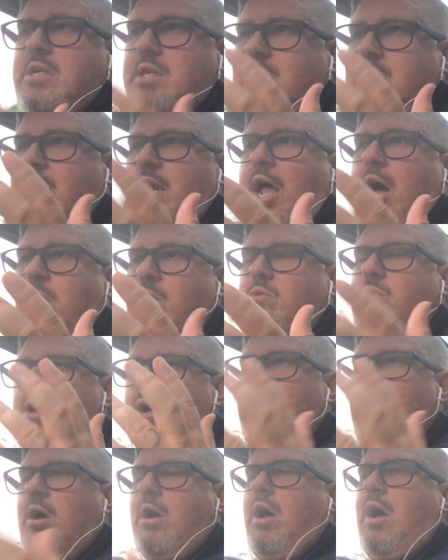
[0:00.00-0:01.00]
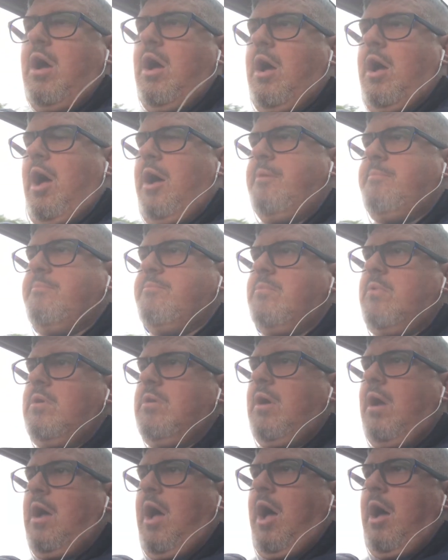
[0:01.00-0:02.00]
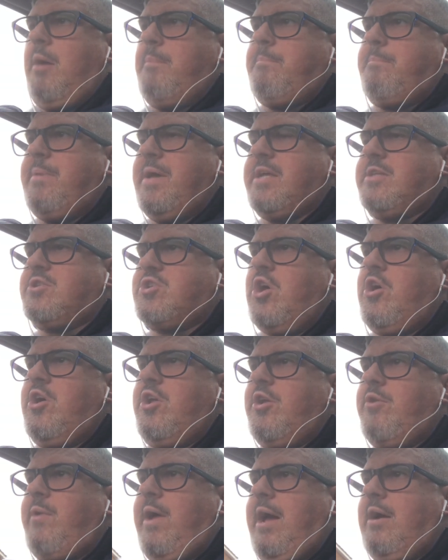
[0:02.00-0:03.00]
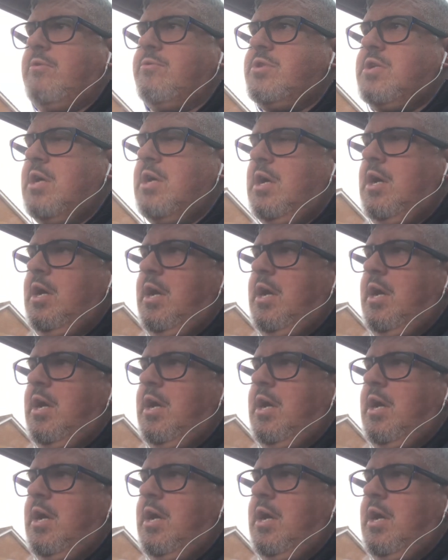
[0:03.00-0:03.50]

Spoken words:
a big turnaround.